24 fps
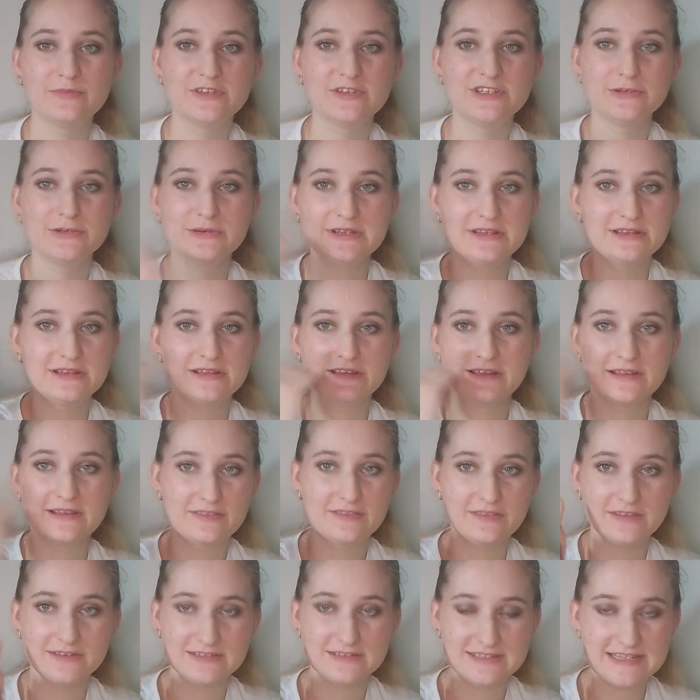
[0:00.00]
doing the
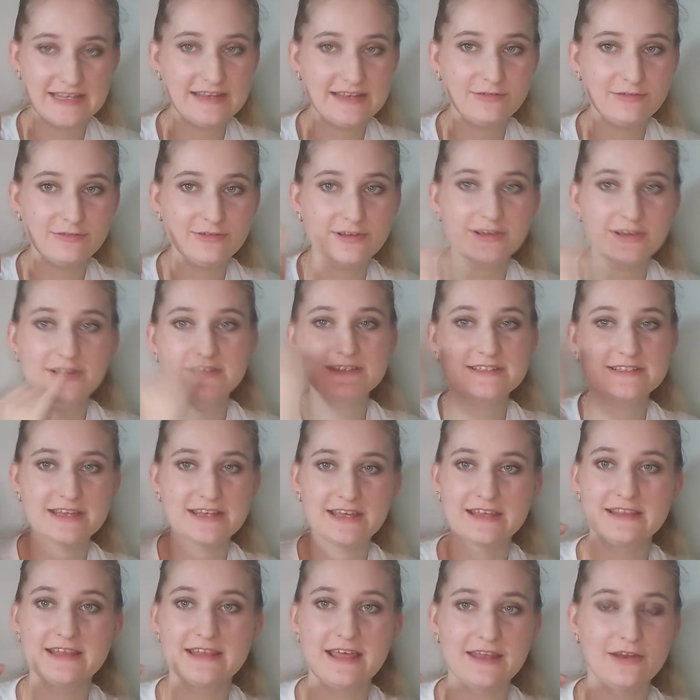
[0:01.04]
tint first
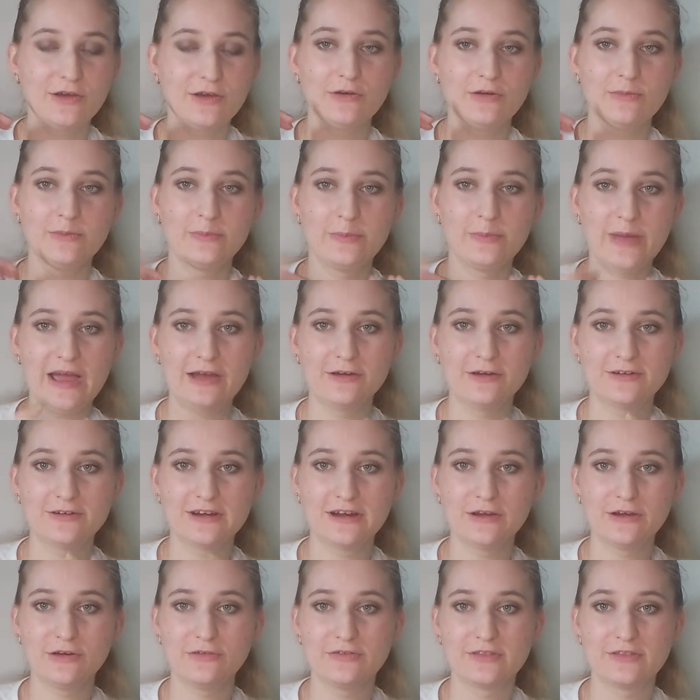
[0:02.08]
and then
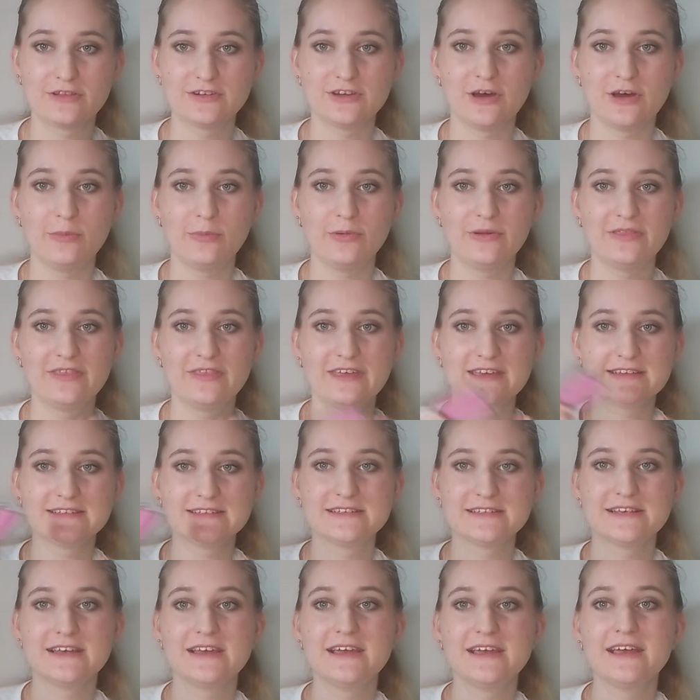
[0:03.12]
powdering over the top with
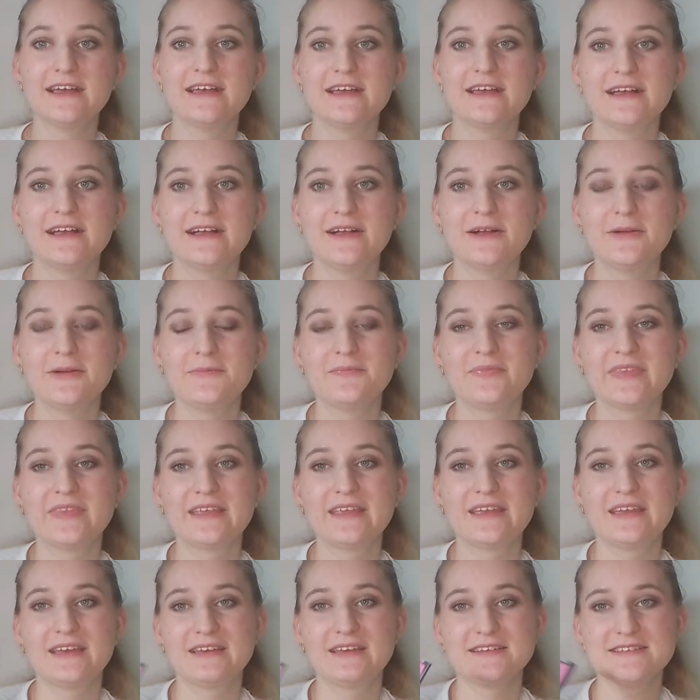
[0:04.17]
this,
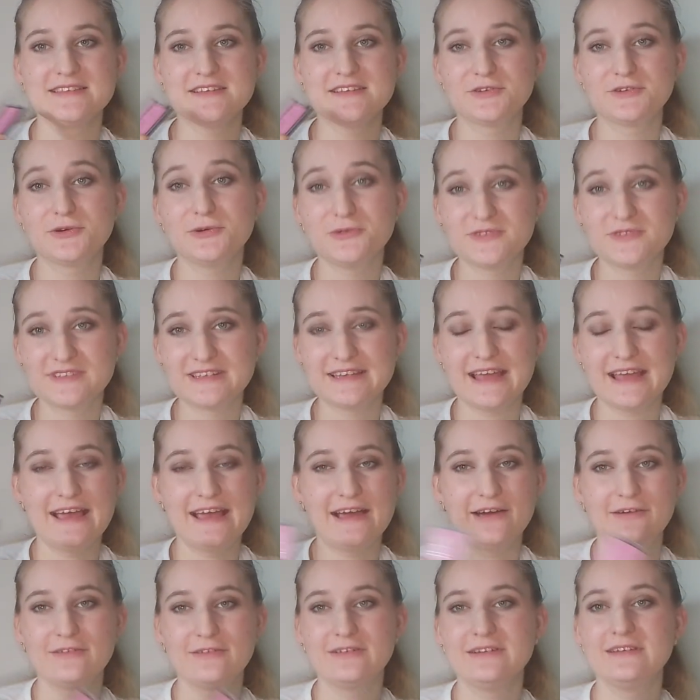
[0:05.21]
because this cools it
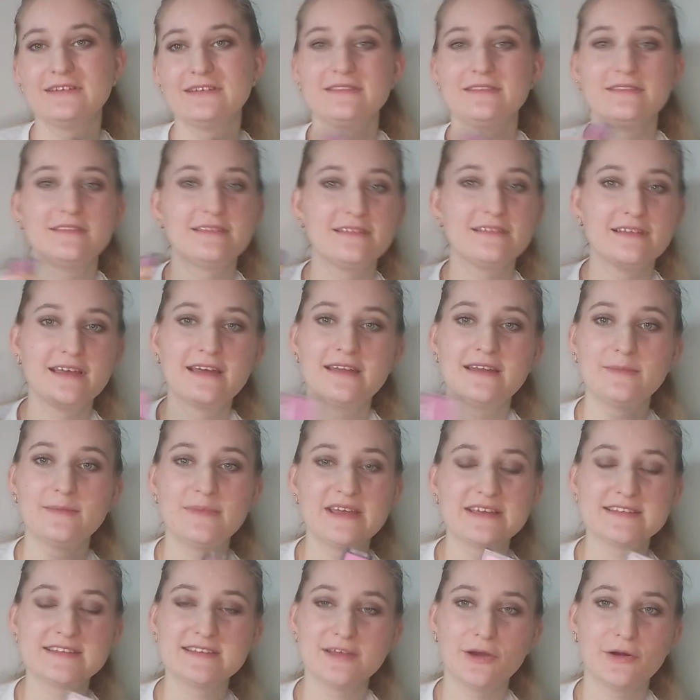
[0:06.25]
down and it
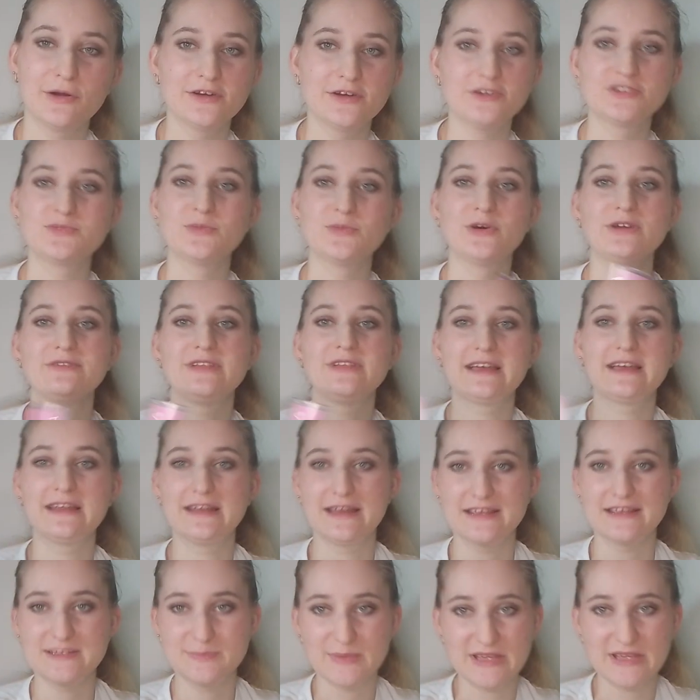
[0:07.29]
makes the orange more of like a
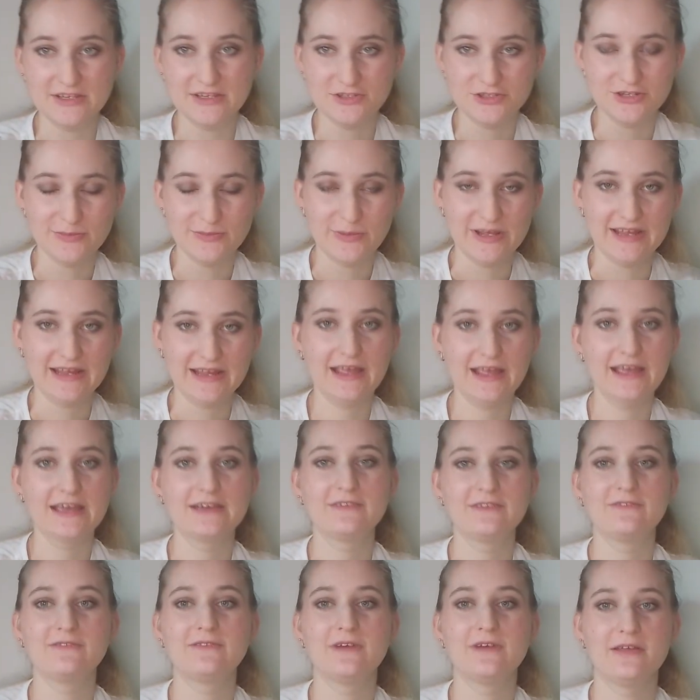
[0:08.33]
nice peachy pink
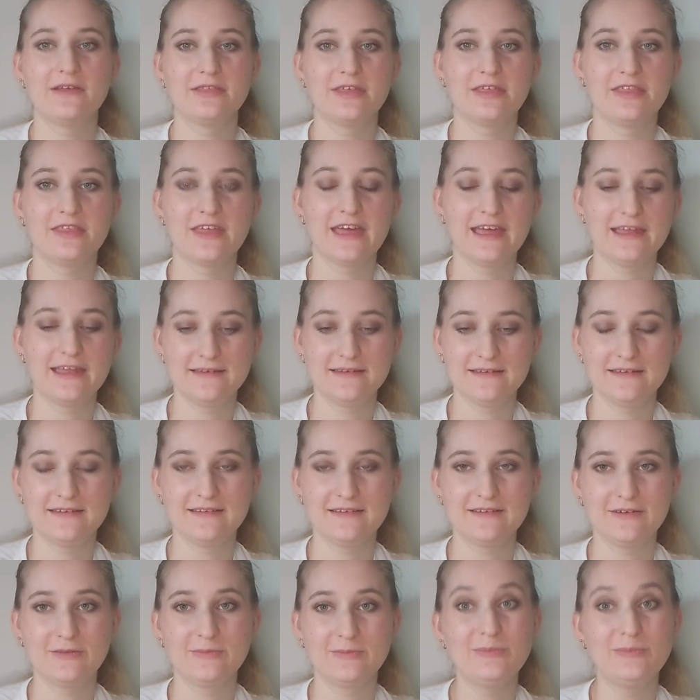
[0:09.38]
rather than
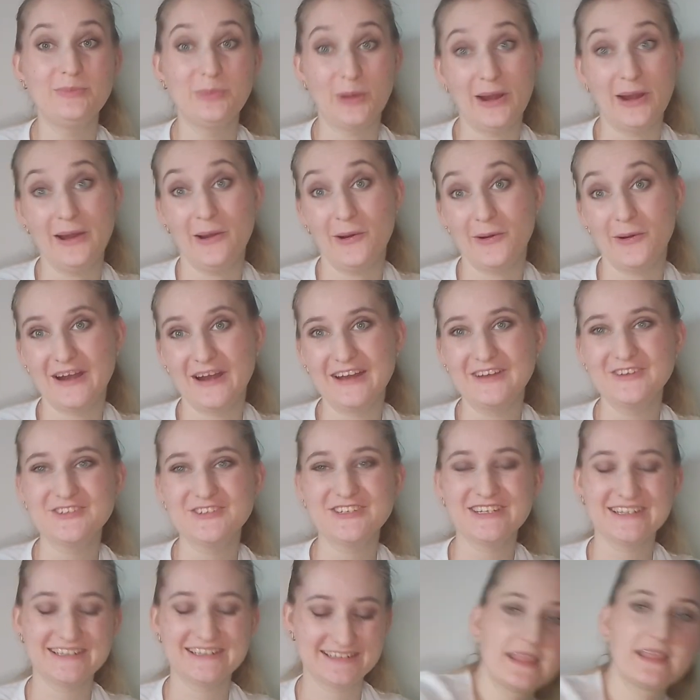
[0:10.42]
bright
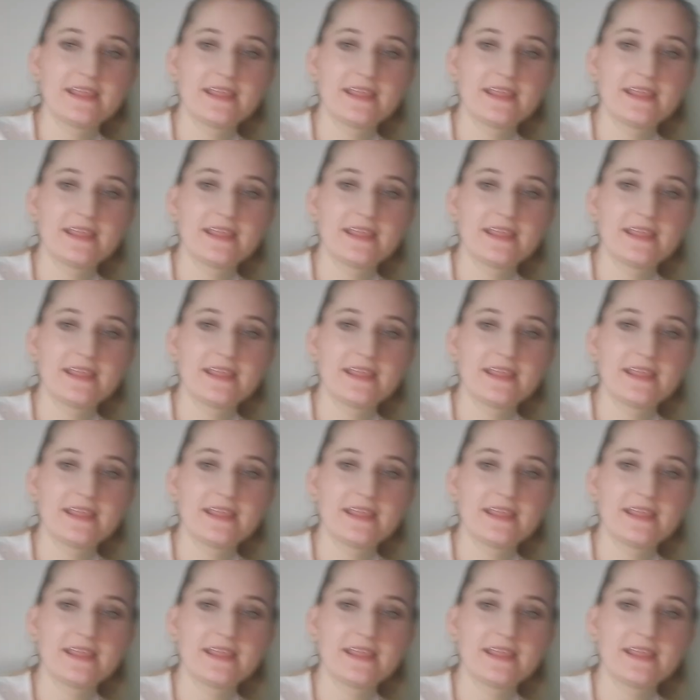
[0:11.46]
orange.